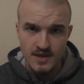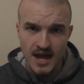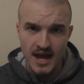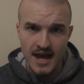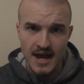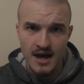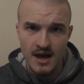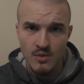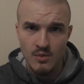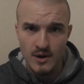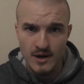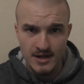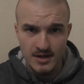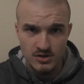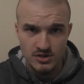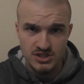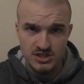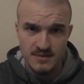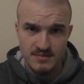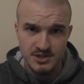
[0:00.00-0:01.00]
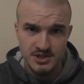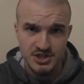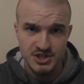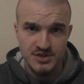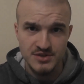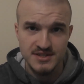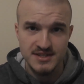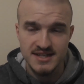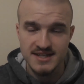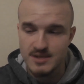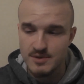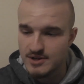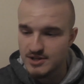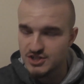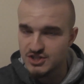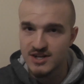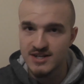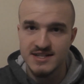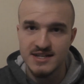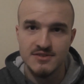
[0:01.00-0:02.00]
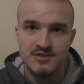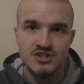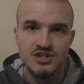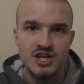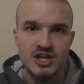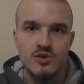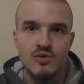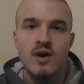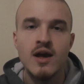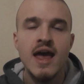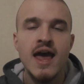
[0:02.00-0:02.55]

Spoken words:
When he got substituted, he went straight down the tunnel.